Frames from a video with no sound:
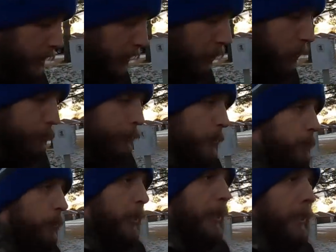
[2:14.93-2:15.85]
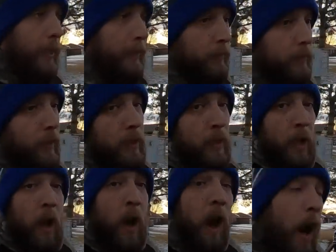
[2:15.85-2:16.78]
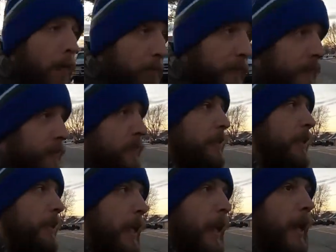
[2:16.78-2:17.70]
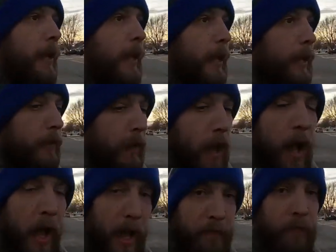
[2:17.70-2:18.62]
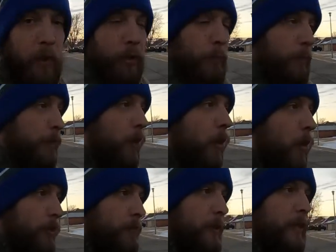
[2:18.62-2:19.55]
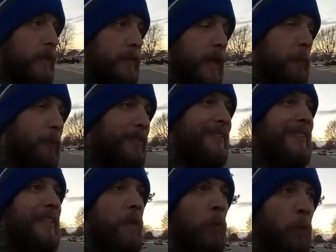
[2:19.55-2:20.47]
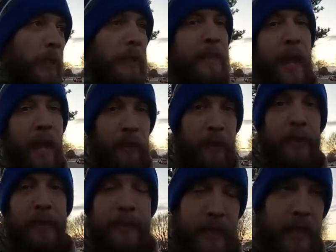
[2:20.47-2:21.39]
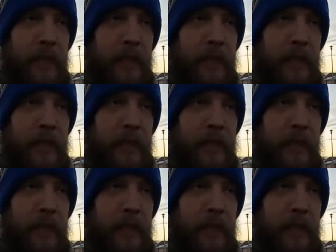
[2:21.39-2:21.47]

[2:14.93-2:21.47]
I called AAA and obviously they had a high volume of calls because I wasn't the only talentless